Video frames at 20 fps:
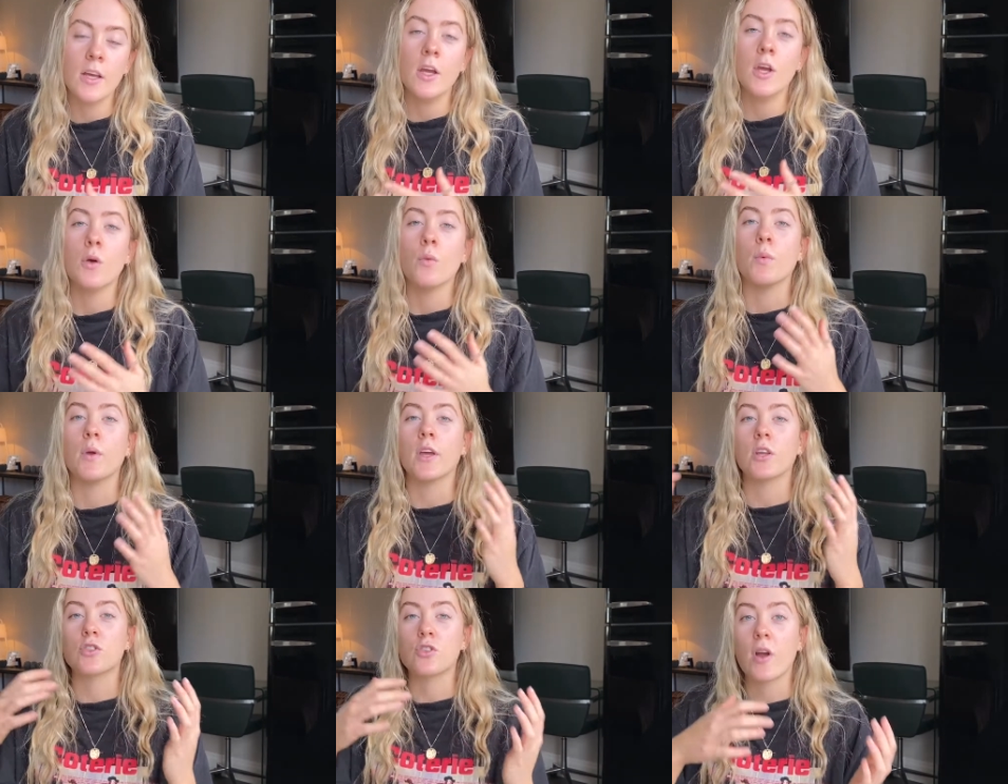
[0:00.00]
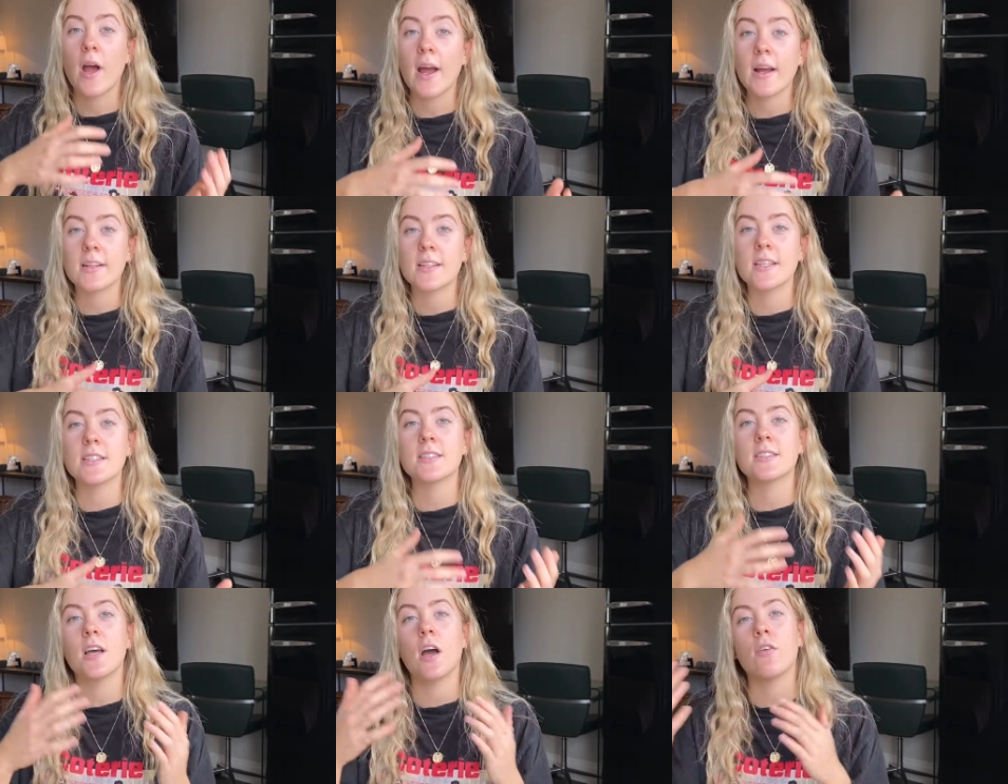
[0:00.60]
we attract
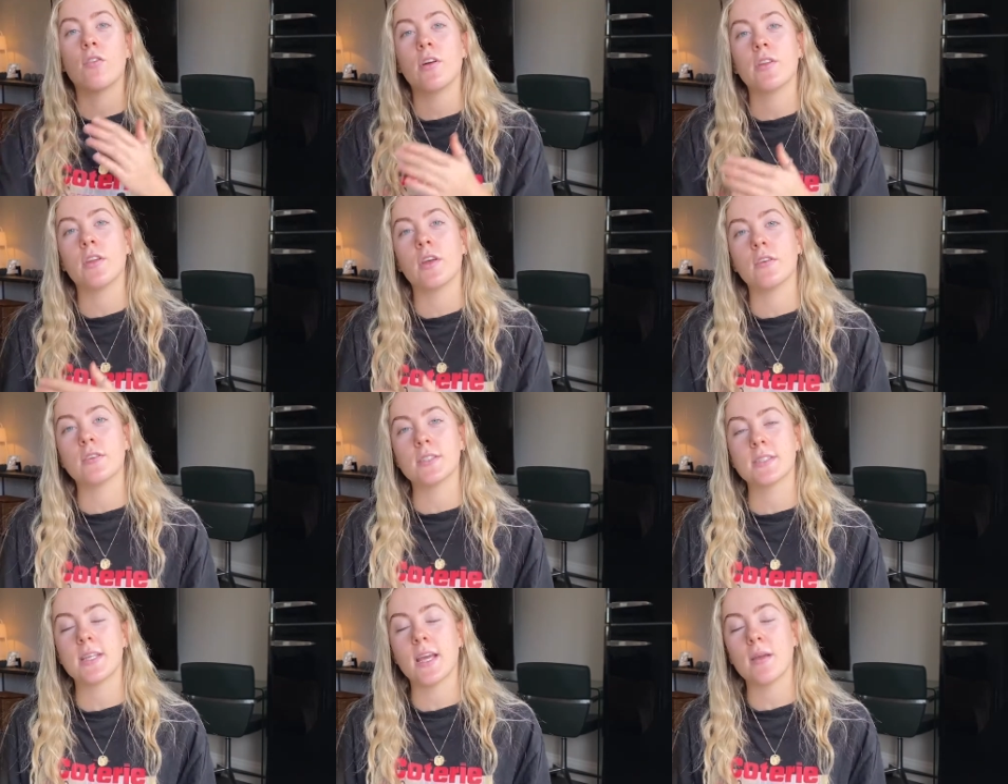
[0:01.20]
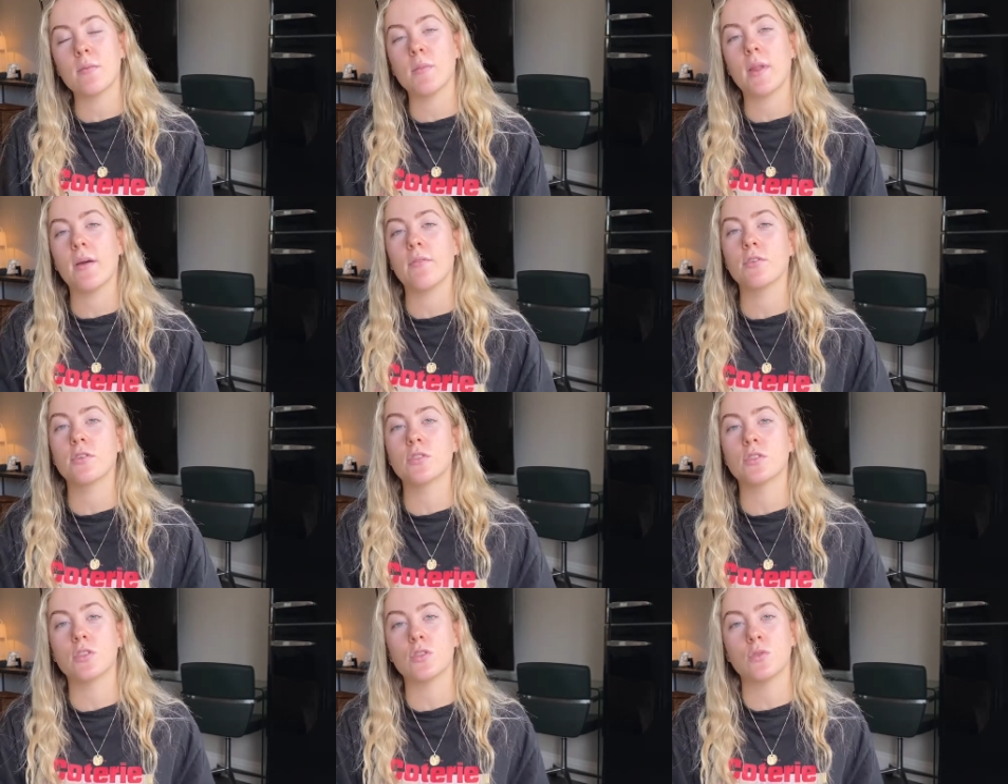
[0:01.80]
things that are on those same
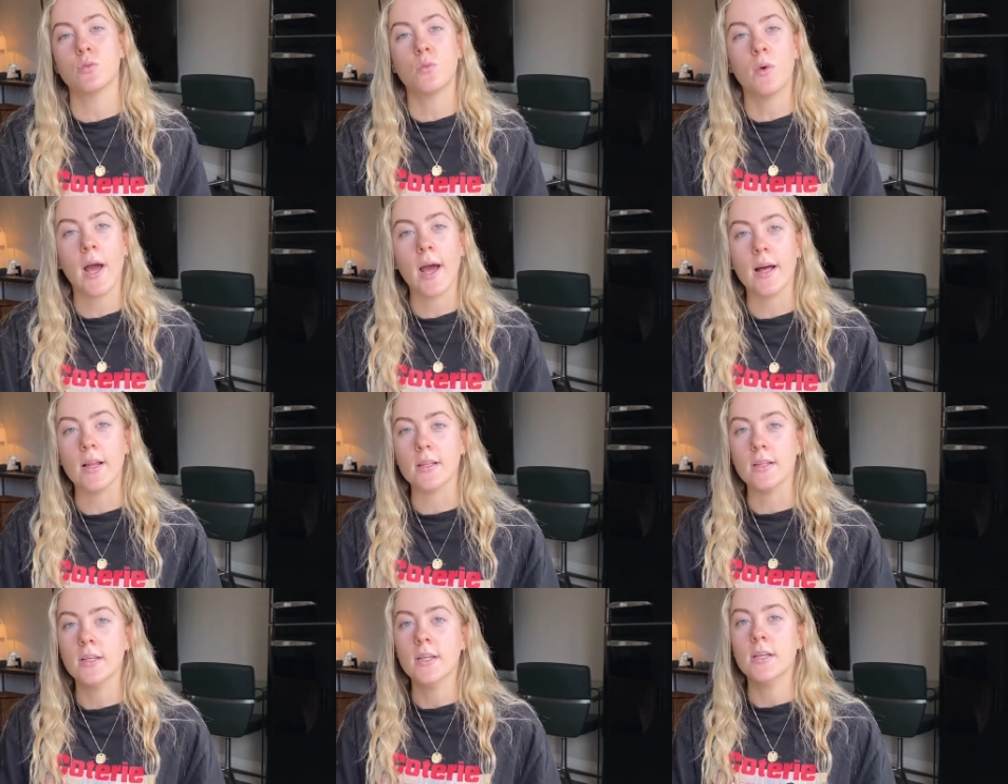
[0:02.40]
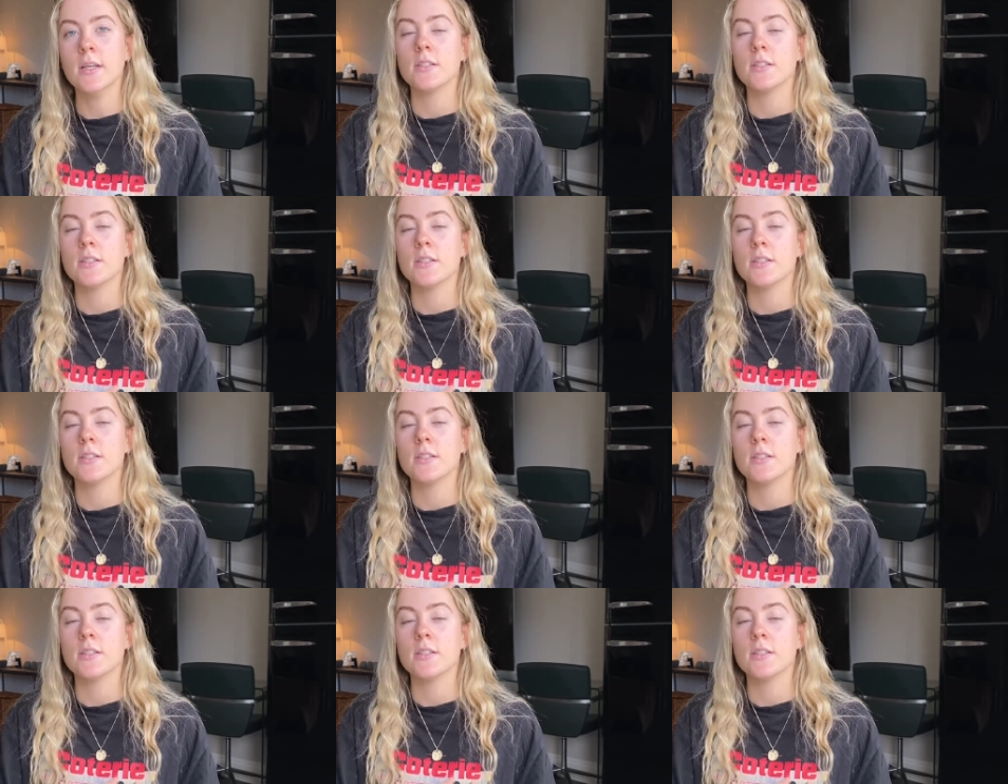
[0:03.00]
levels as well.